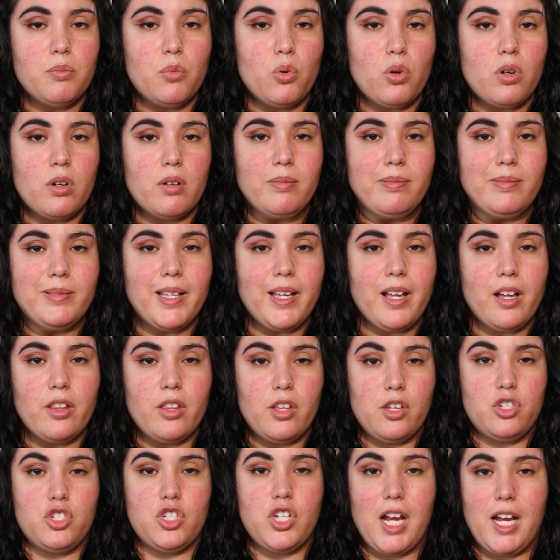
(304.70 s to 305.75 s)
more like on
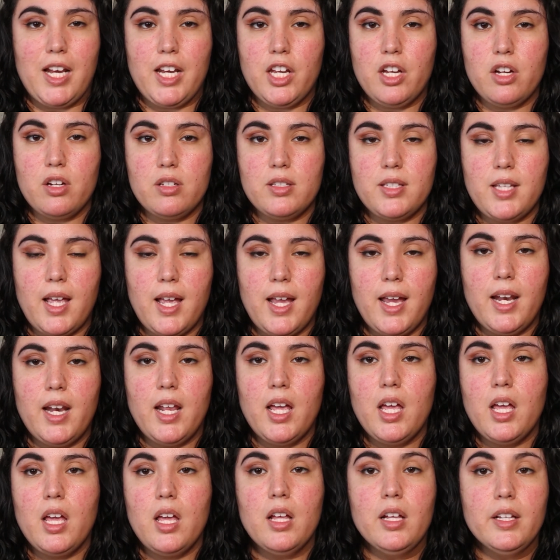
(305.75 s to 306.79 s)
the shinier side.
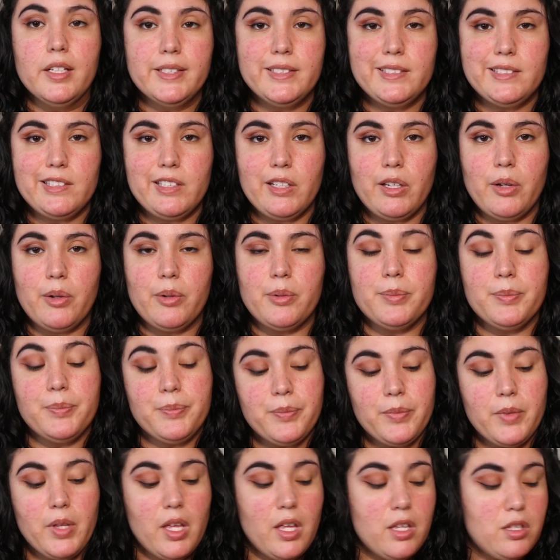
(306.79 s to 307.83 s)
So
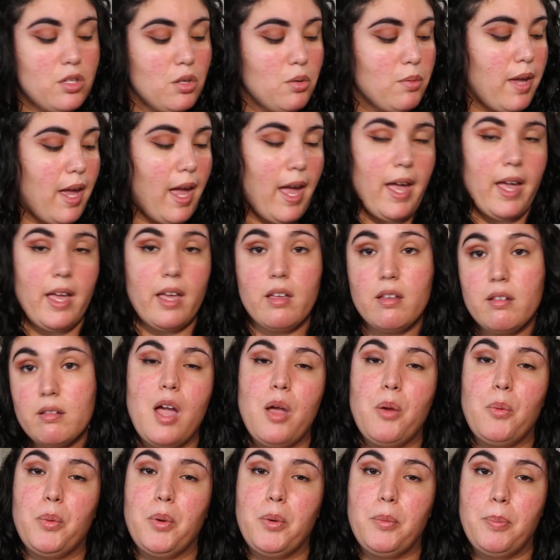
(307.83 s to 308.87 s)
it's okay.
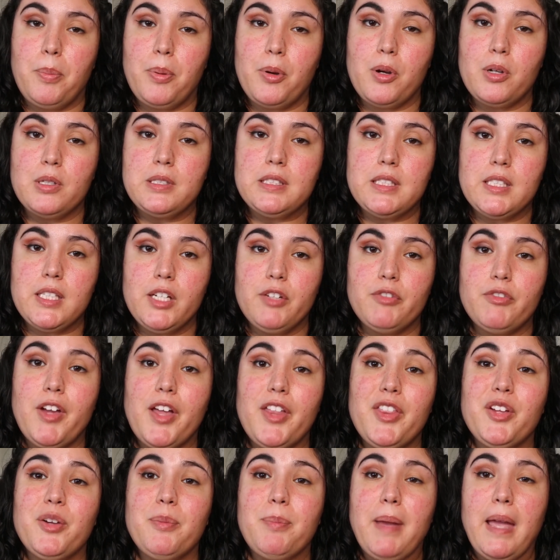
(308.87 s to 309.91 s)
I would personally
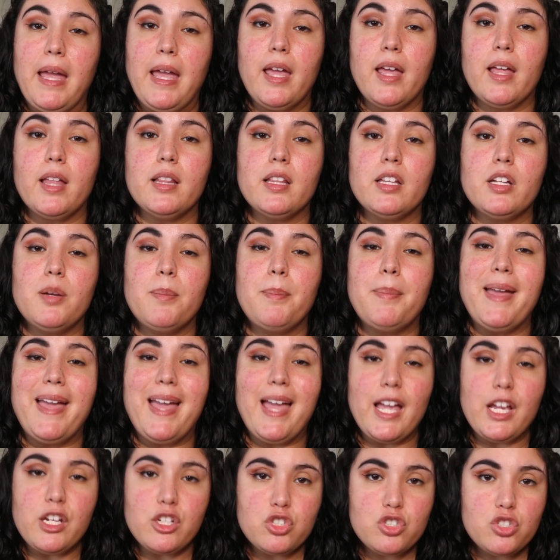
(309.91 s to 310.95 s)
rather pay a little bit
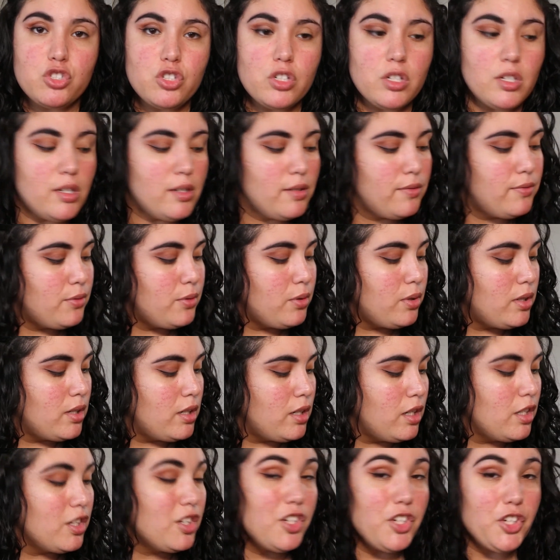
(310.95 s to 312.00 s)
extra for
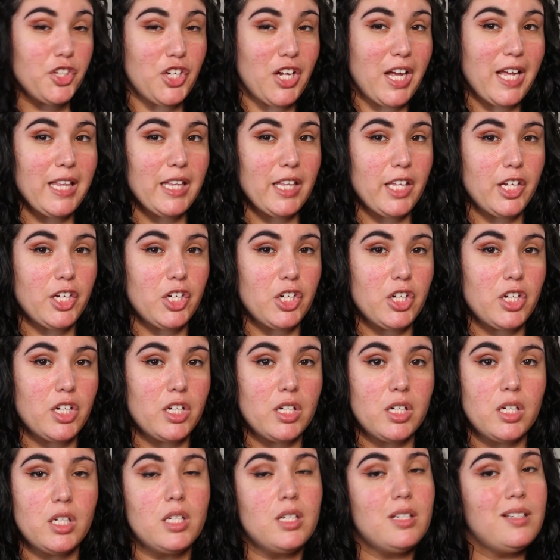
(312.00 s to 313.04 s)
a good
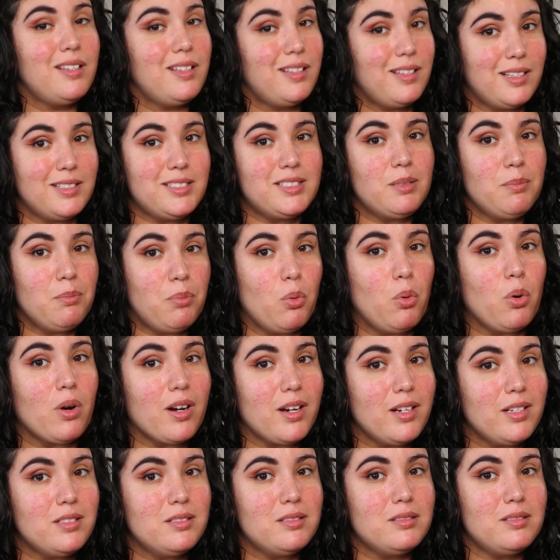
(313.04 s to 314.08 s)
eyeliner. It's
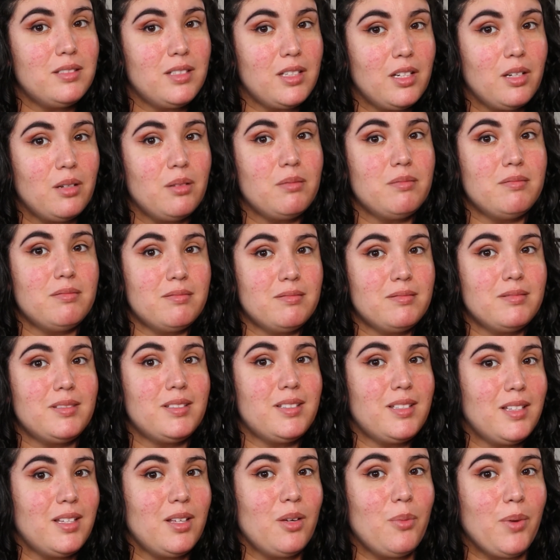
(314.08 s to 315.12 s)
important, you know,
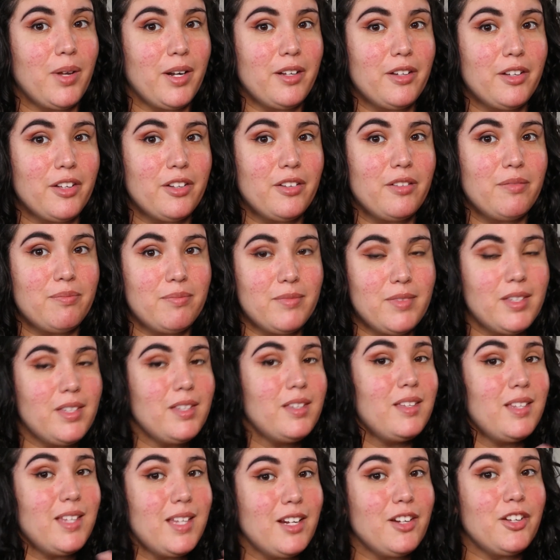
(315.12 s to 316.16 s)

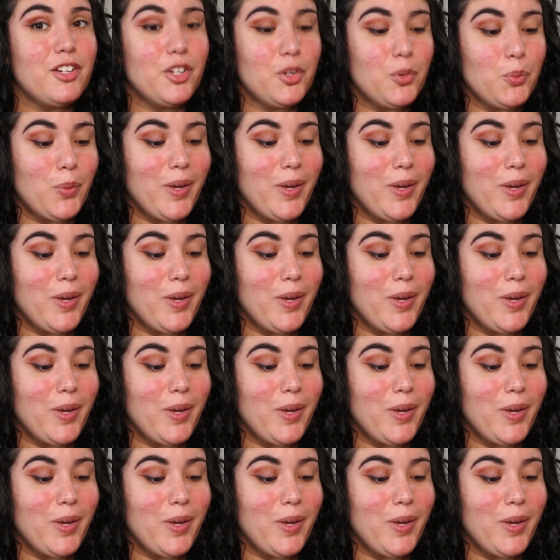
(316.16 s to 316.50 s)
you need a good